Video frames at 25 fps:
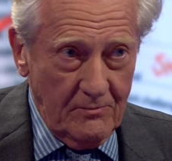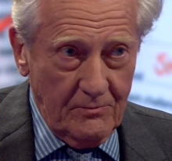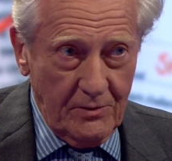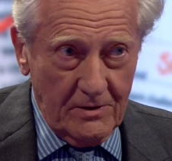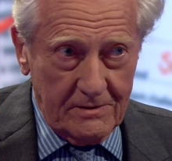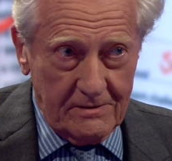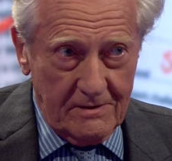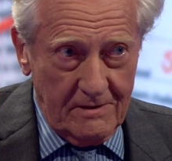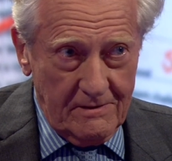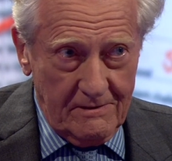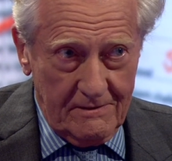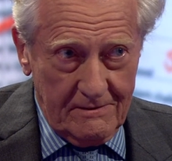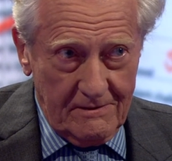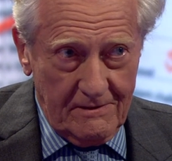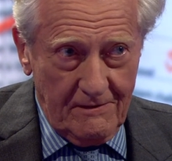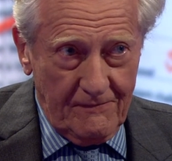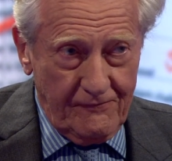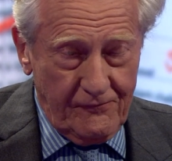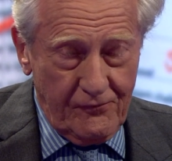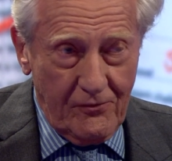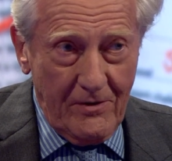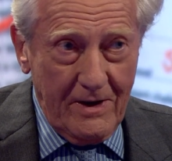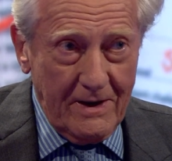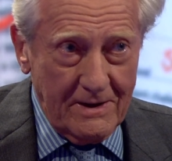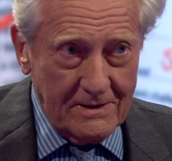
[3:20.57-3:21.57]
But the
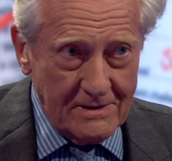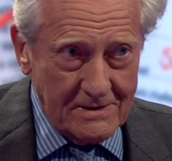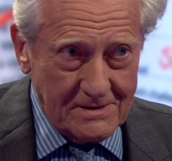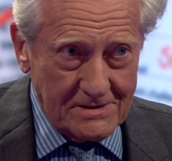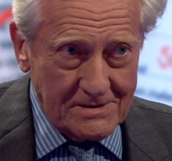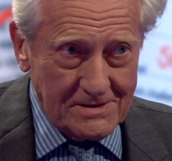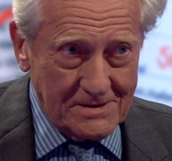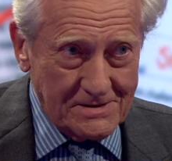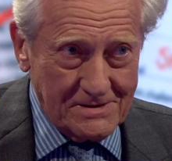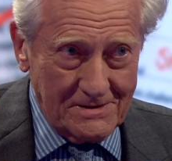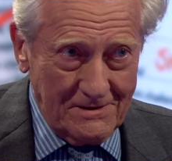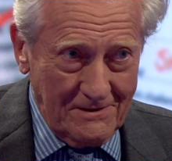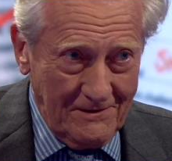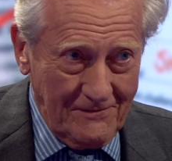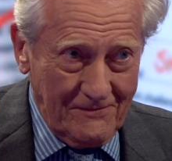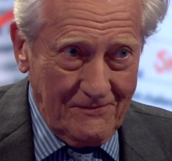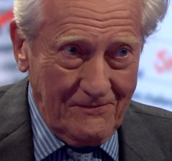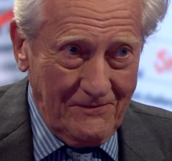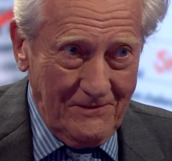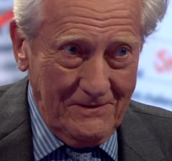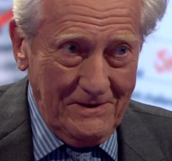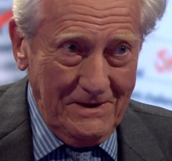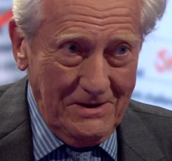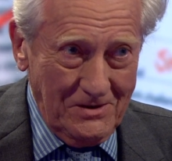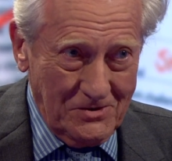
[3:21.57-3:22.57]
friends
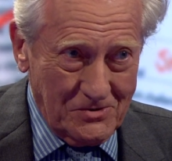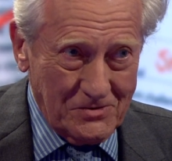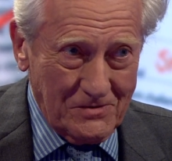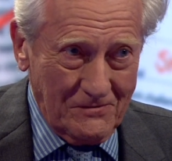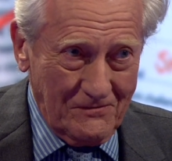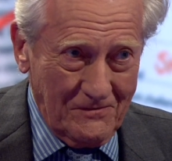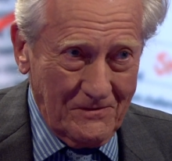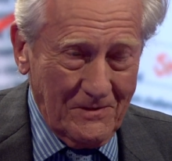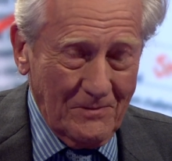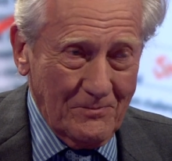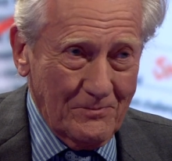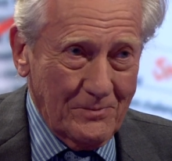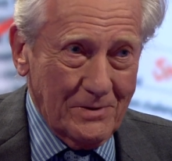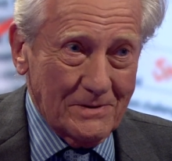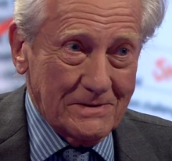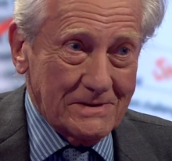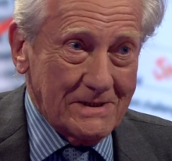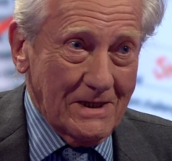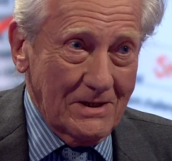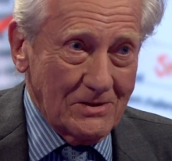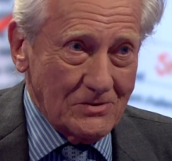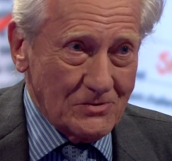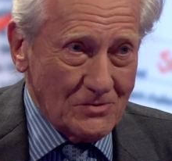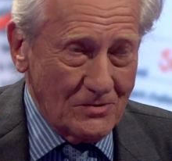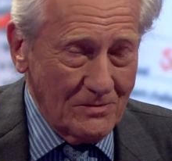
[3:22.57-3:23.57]
of each of the
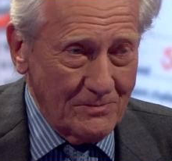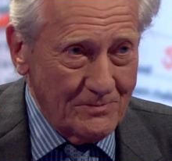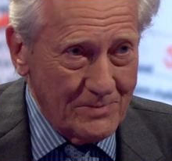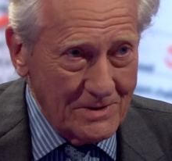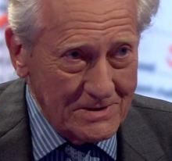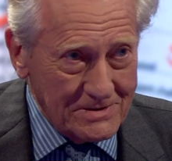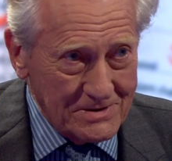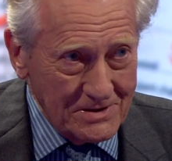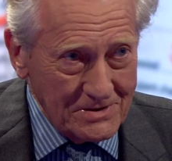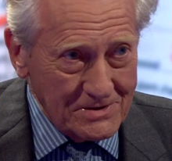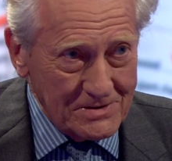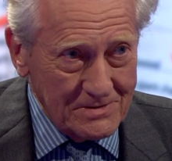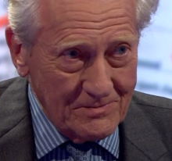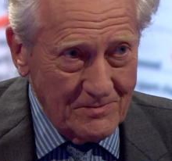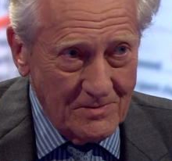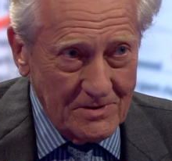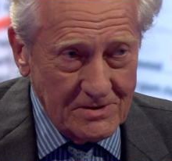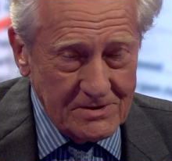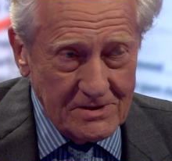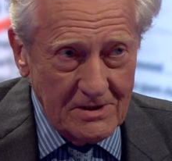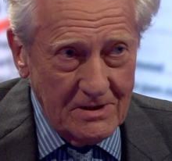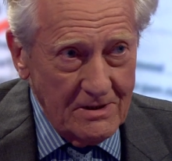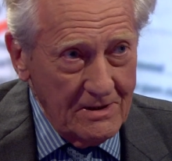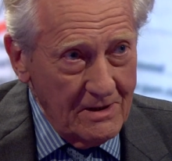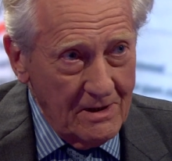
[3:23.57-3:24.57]
potential
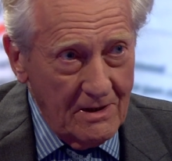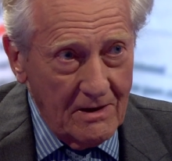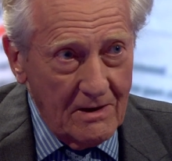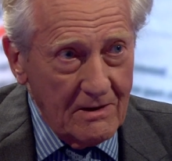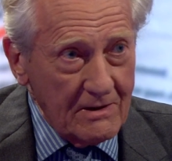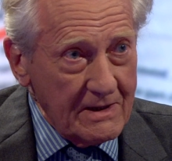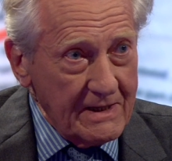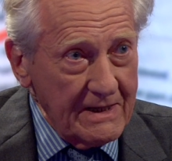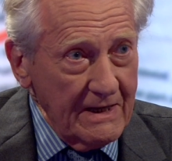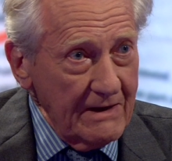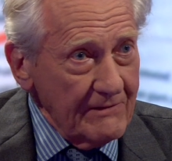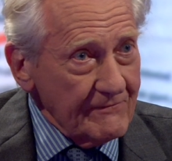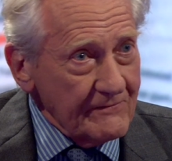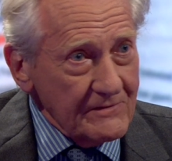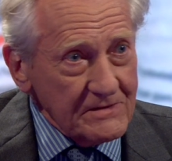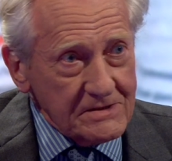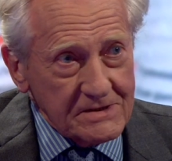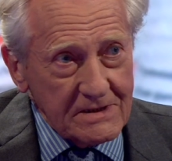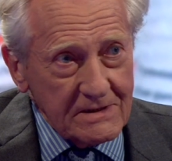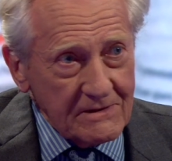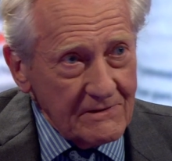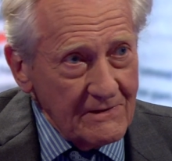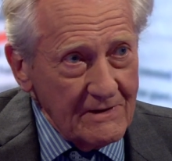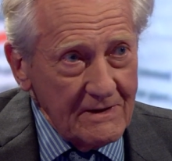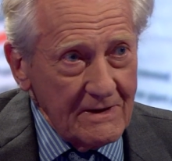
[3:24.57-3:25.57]
participants are
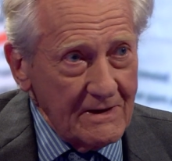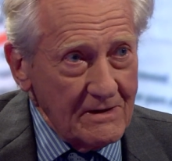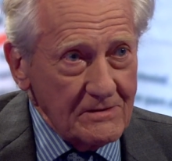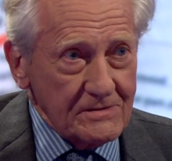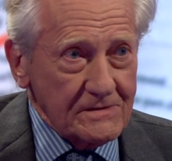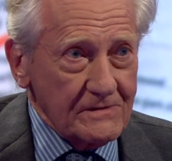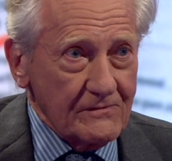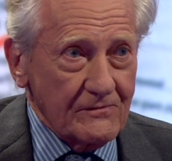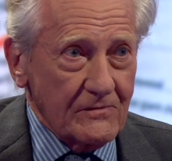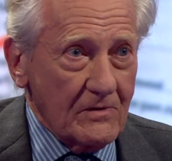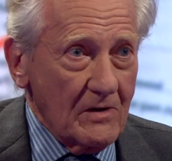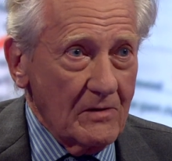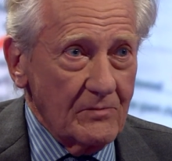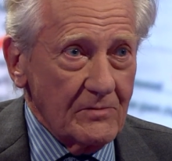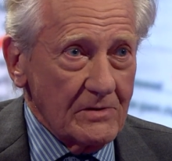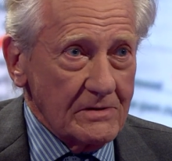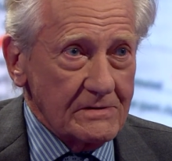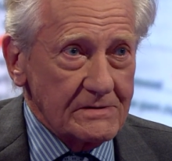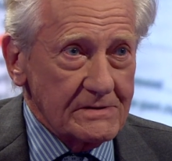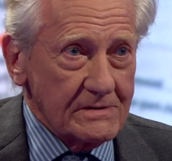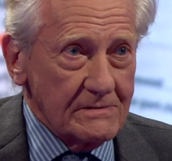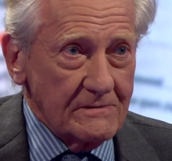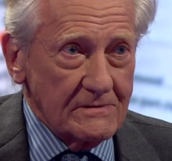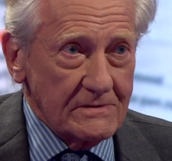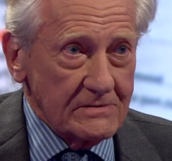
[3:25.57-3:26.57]
canvassing the House of
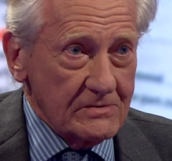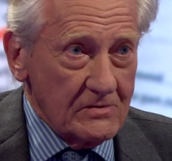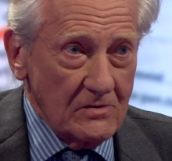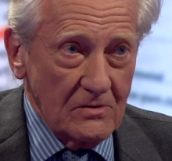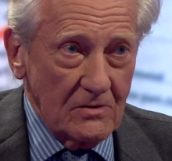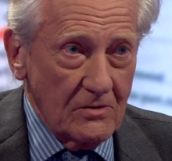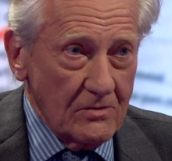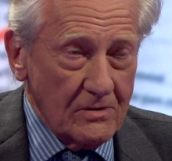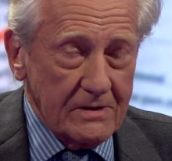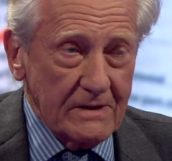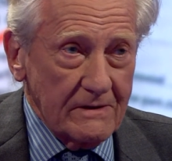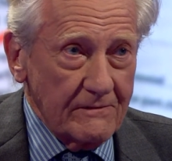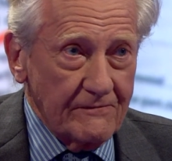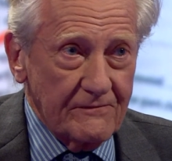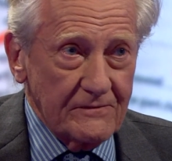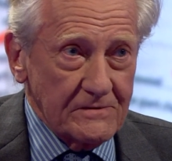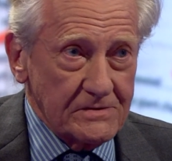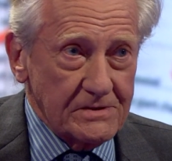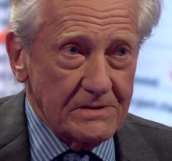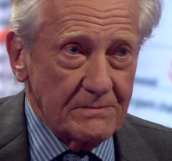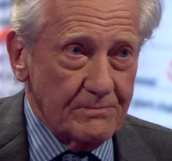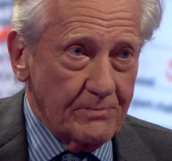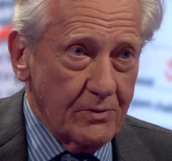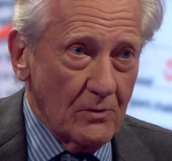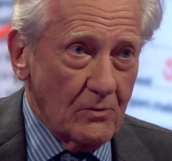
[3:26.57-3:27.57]
Commons, looking for
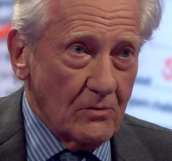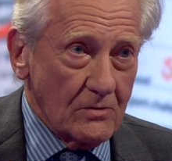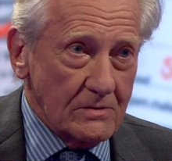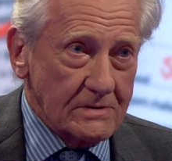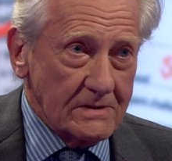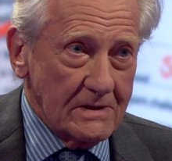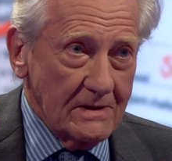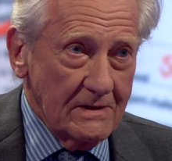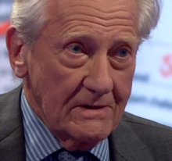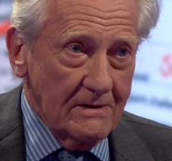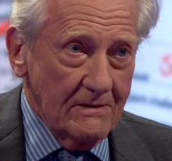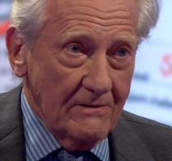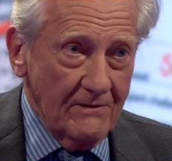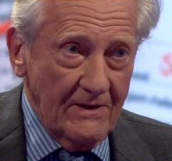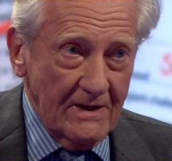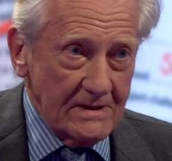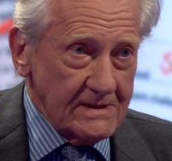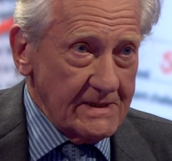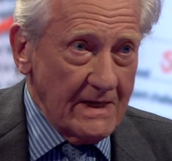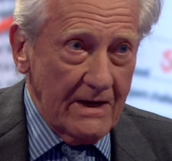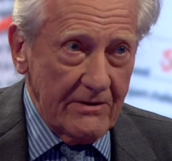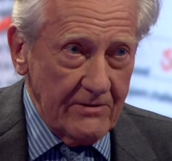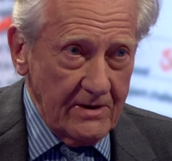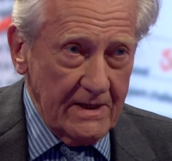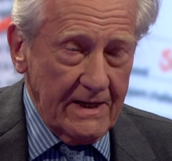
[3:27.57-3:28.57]
support.
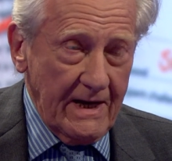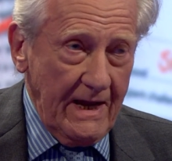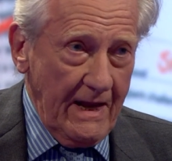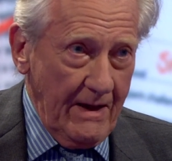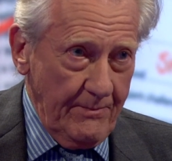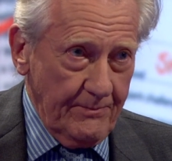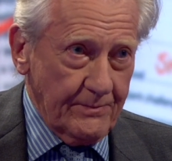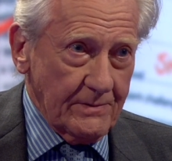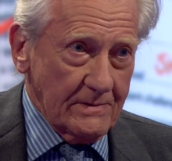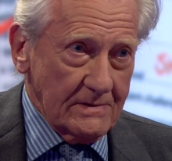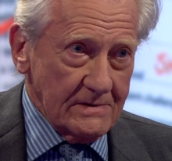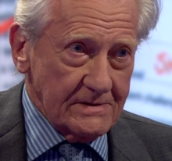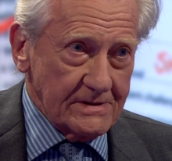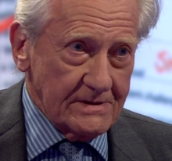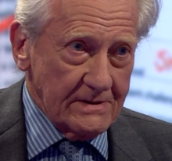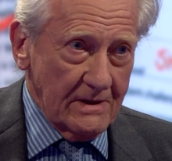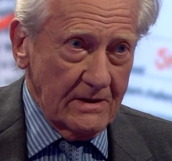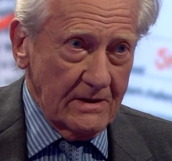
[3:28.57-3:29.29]
That's how it happens,